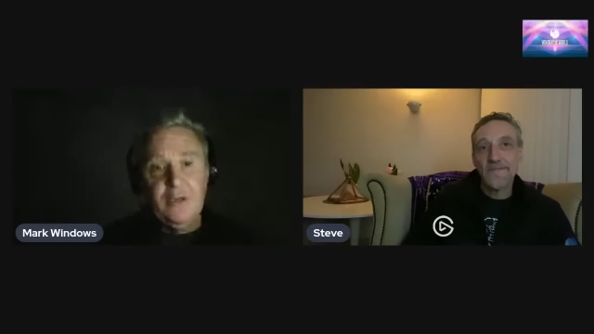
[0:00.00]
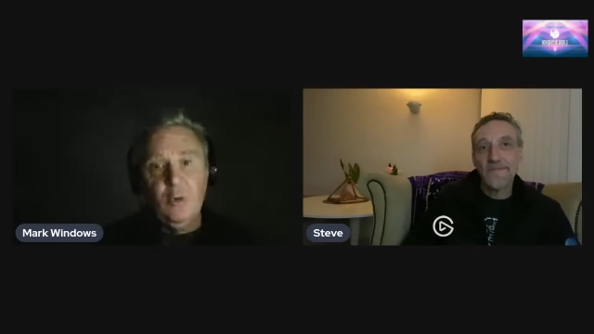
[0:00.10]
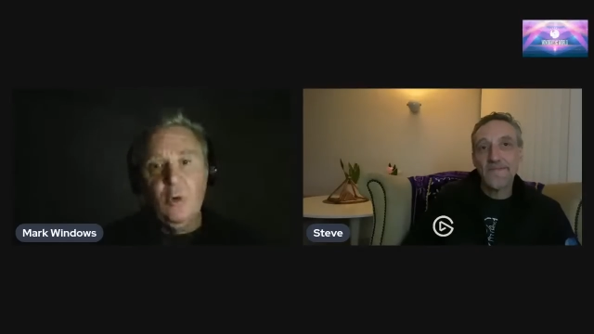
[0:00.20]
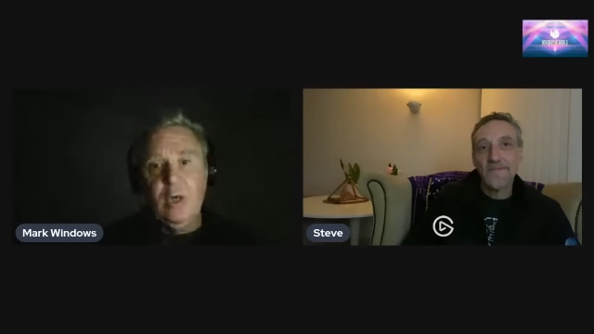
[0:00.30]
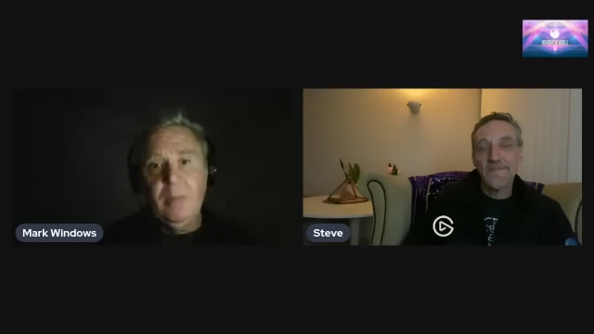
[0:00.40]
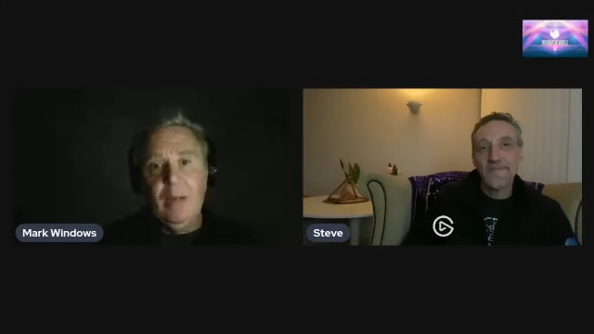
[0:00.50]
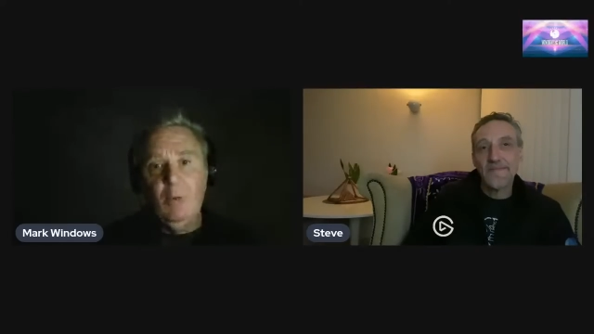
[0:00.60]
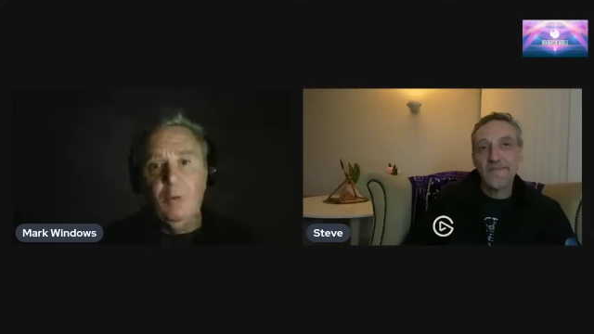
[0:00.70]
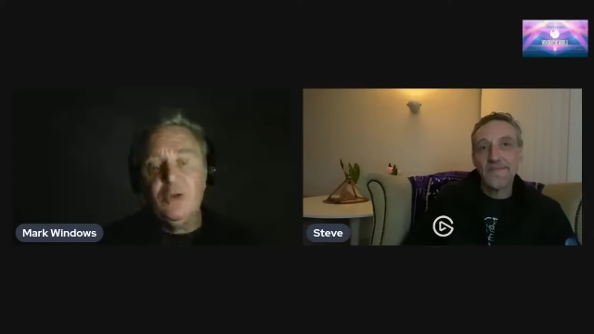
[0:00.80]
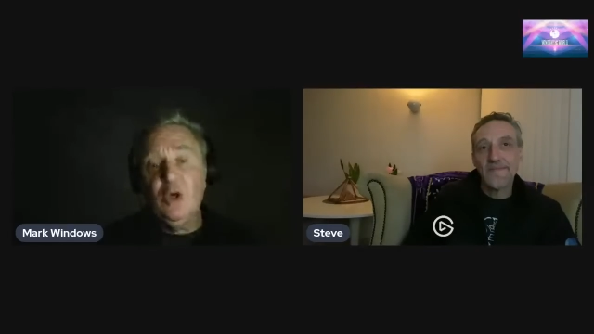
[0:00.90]
Speaker 1: which was all
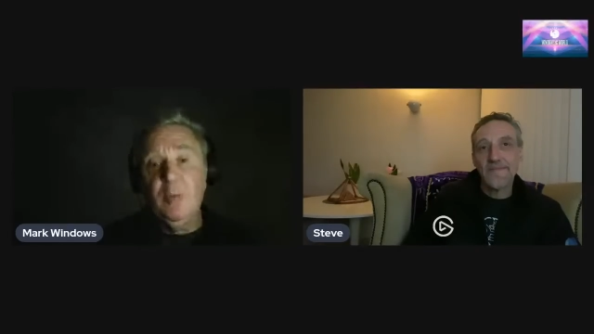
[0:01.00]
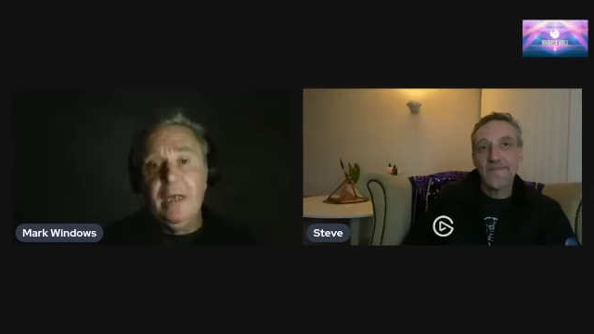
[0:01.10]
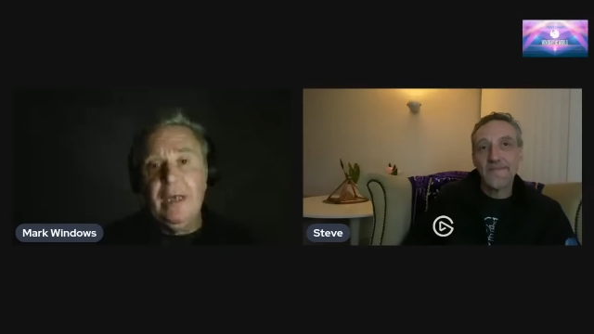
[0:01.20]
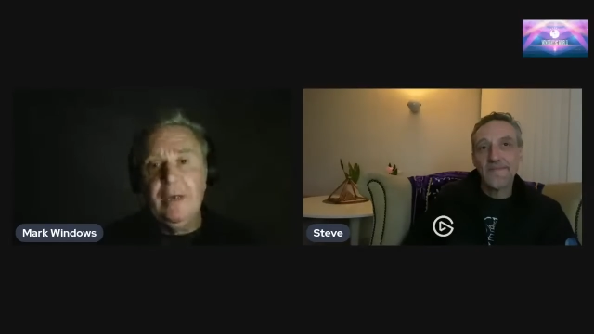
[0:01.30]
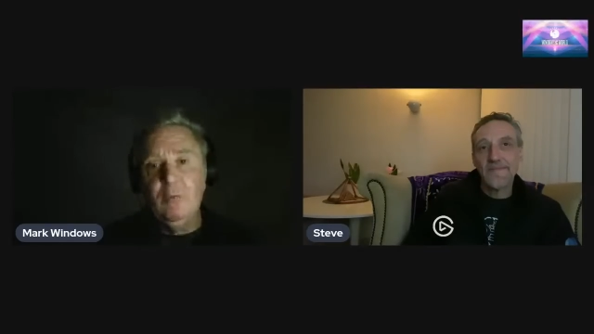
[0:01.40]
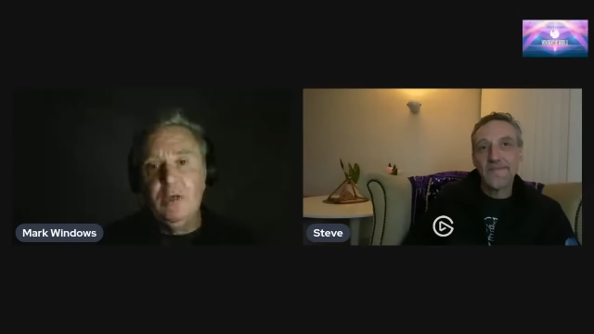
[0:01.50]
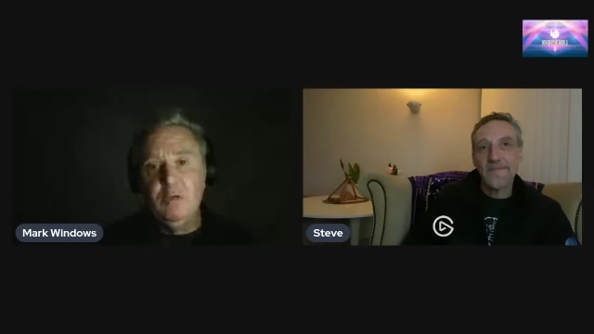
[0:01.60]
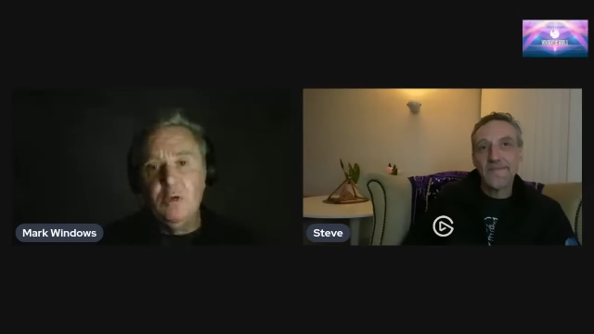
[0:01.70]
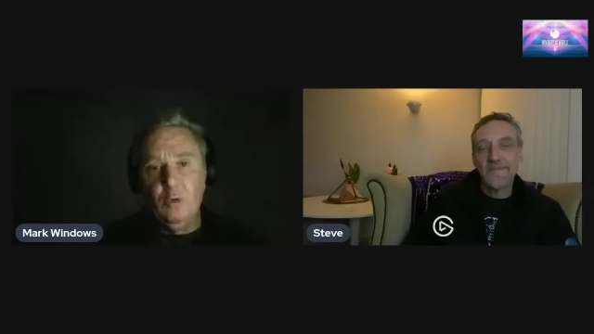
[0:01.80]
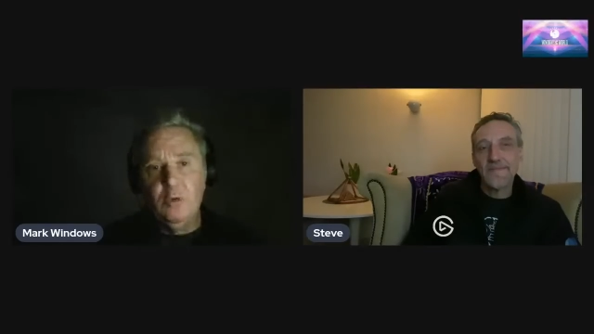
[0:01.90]
documented
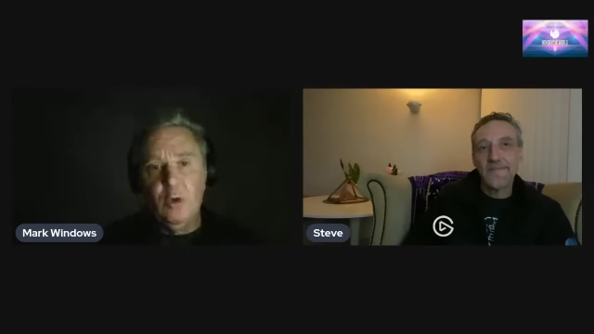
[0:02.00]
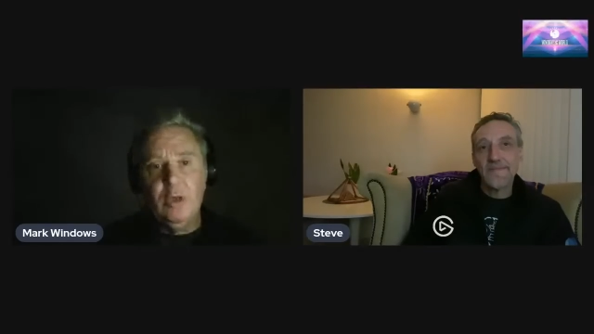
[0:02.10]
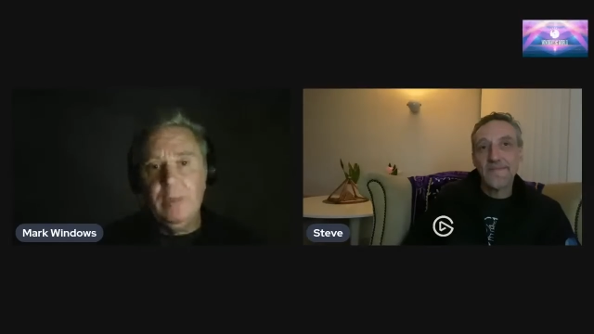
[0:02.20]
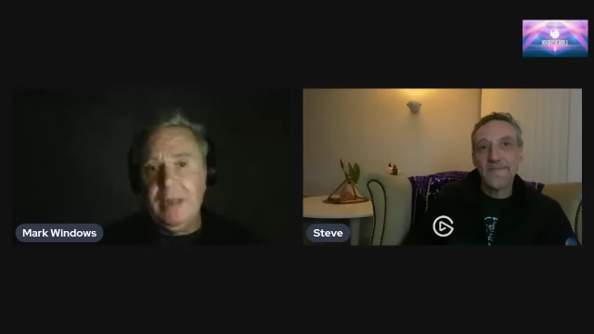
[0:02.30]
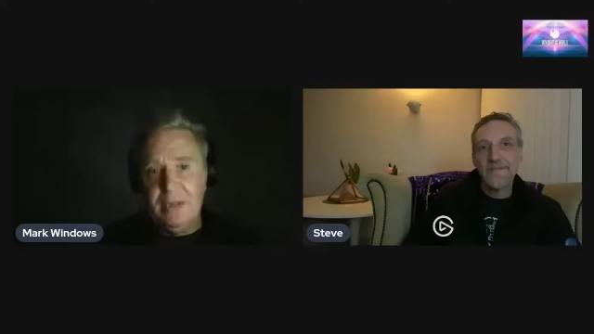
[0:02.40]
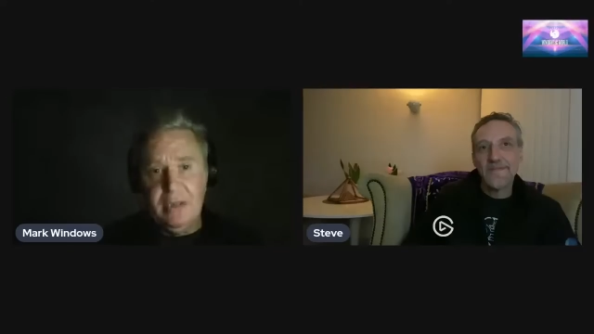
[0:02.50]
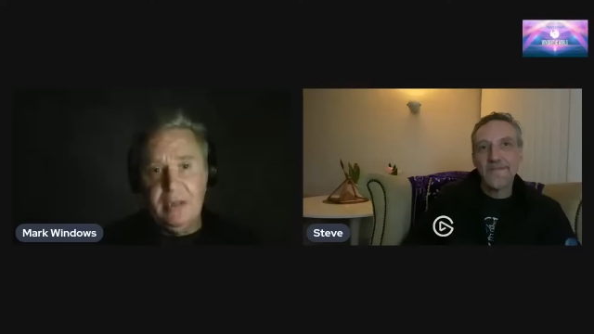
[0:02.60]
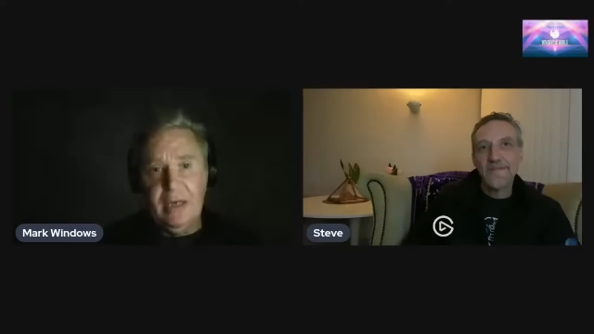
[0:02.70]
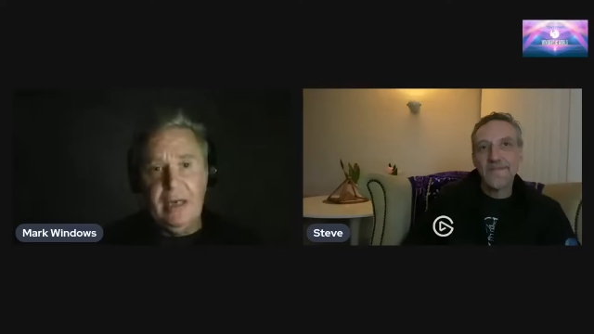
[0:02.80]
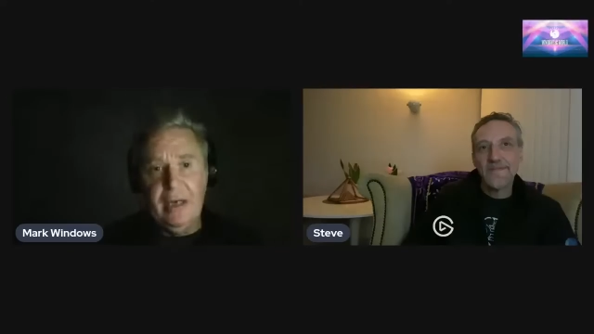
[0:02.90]
and it was all fact.
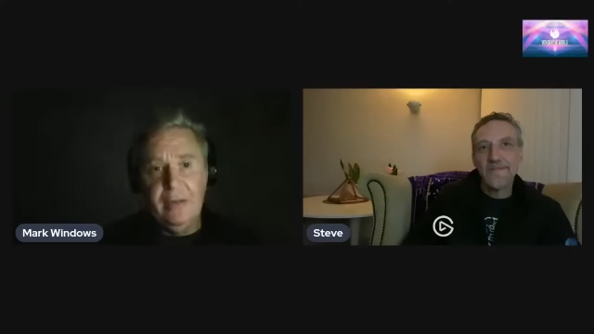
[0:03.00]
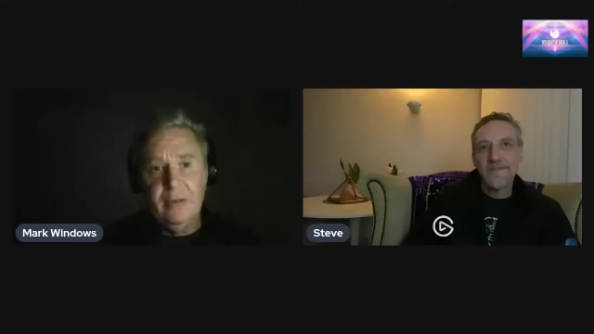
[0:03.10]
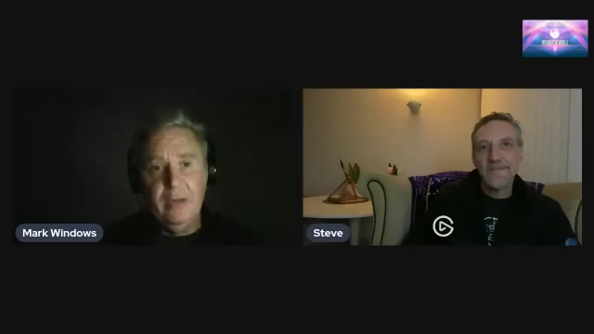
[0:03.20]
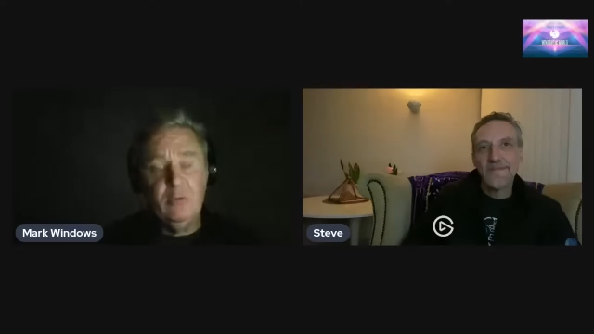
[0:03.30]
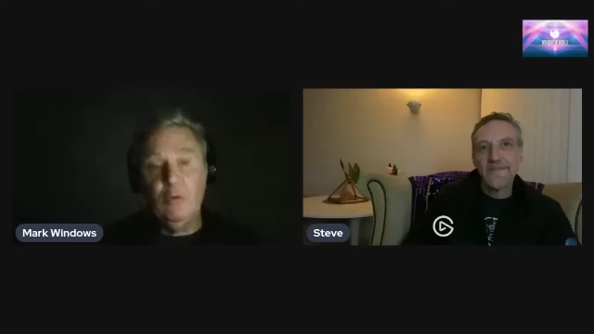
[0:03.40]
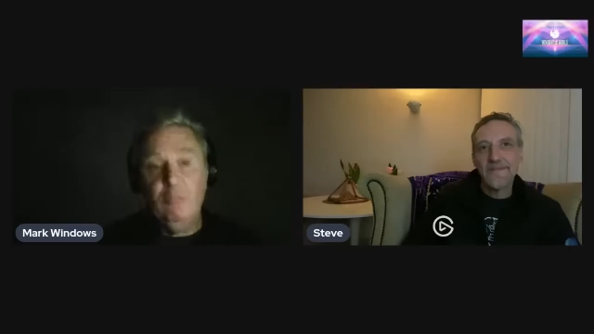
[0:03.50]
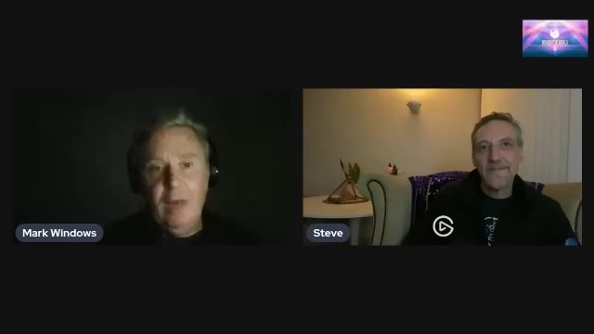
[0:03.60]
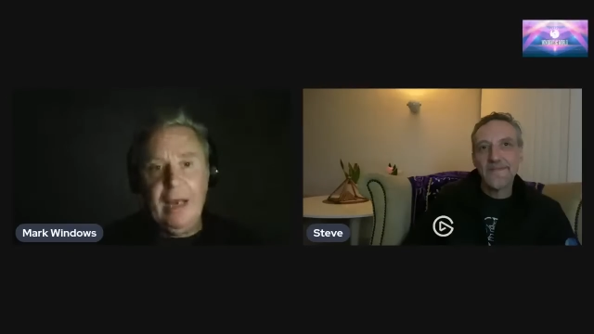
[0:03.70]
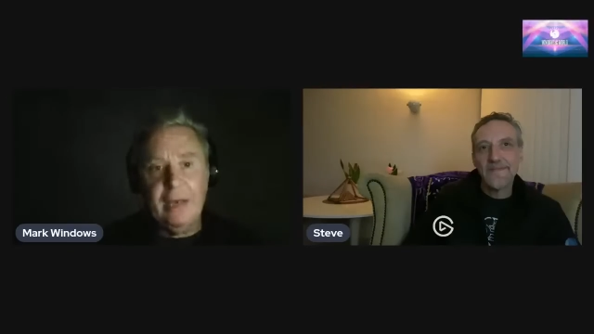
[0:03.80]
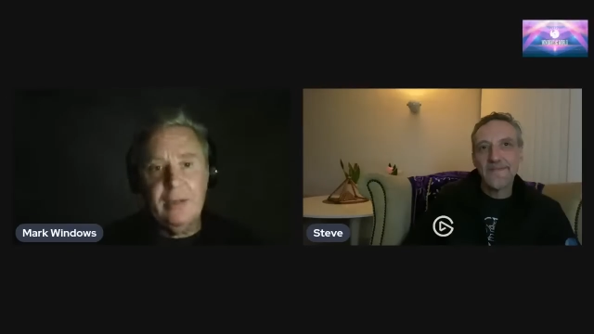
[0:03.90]

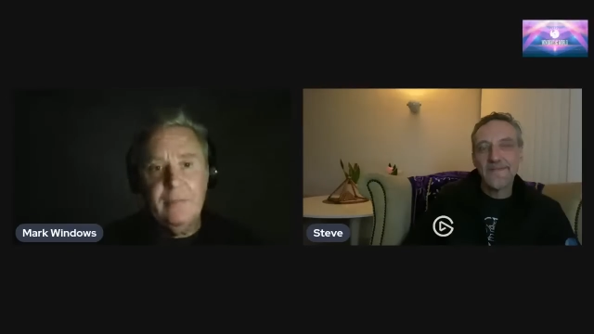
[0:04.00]
So